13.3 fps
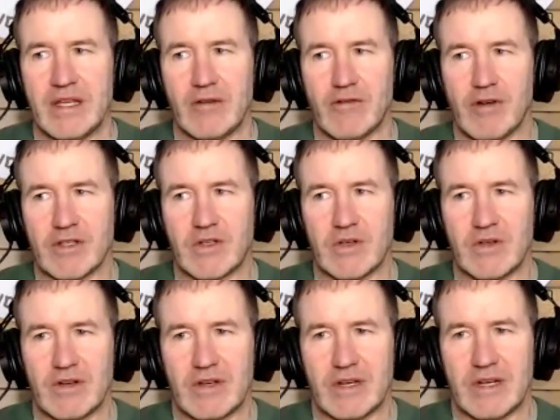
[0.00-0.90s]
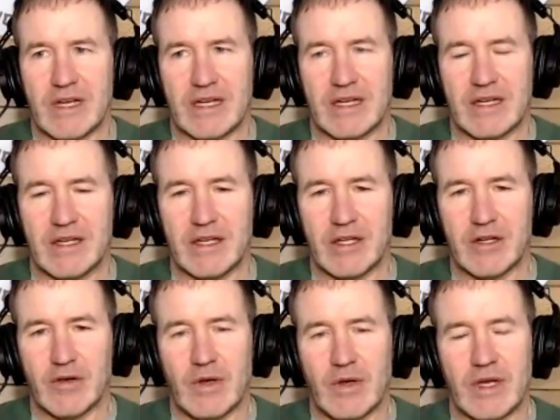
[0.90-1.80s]
You're also looking at,
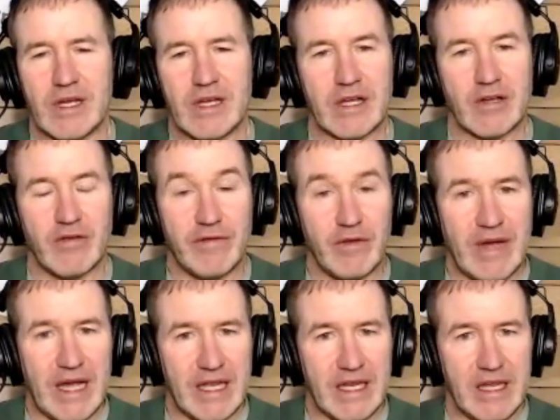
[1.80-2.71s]
a good few